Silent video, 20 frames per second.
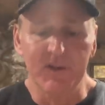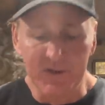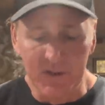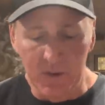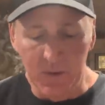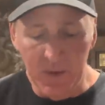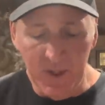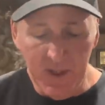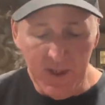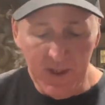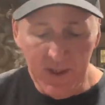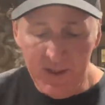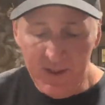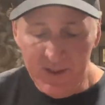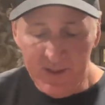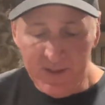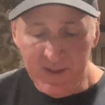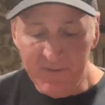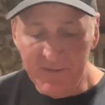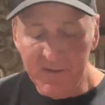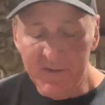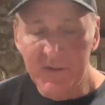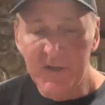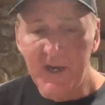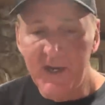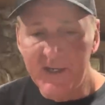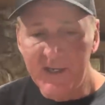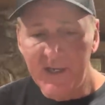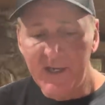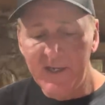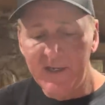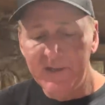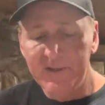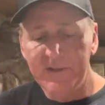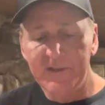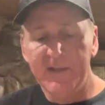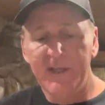So give it a try, guys.